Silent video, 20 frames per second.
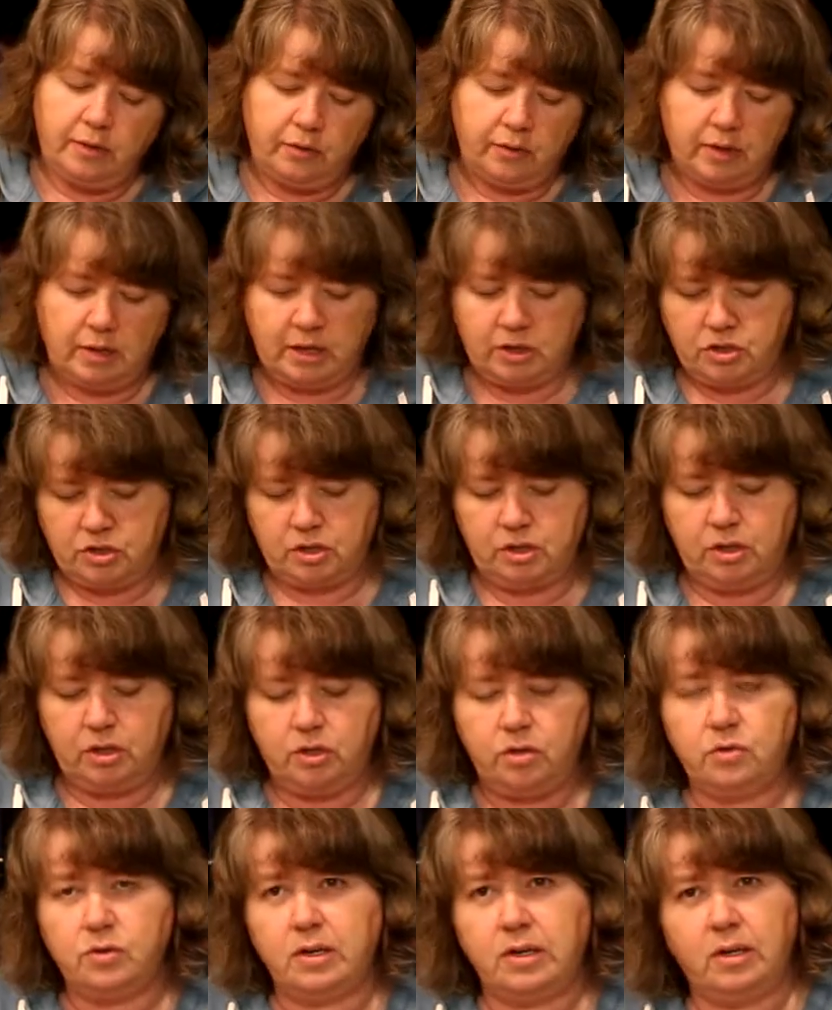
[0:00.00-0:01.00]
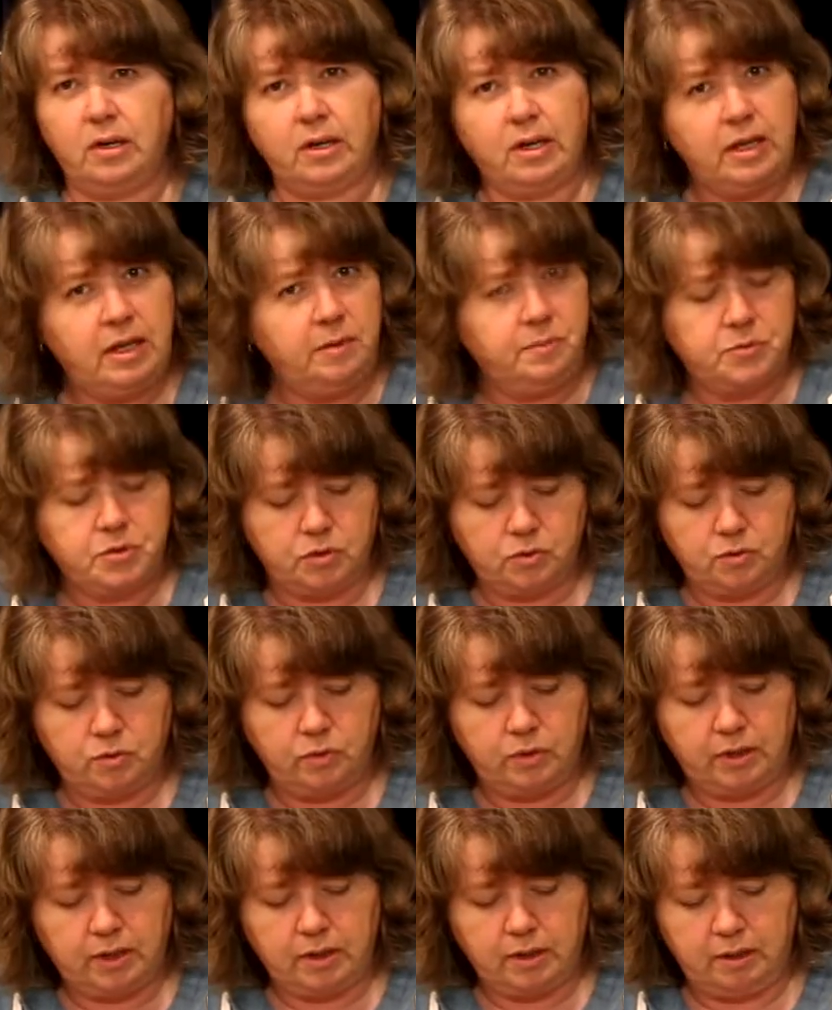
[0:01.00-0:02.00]
that actually you can keep
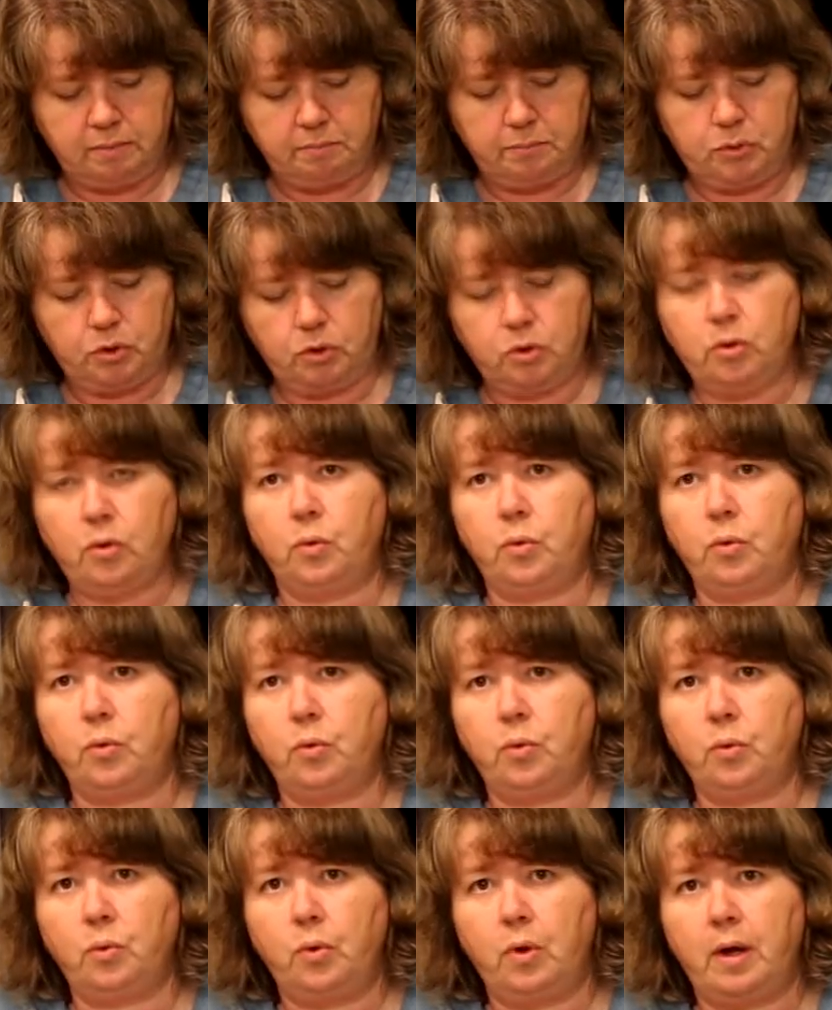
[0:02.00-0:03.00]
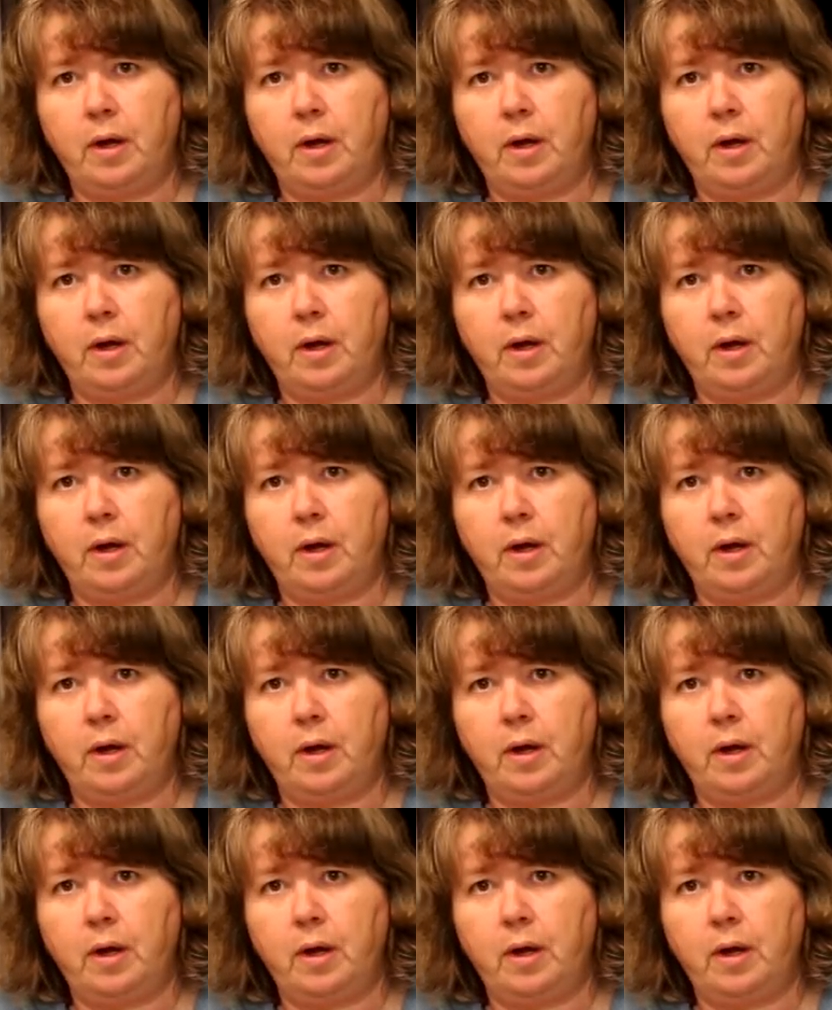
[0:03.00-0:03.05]
screwing it below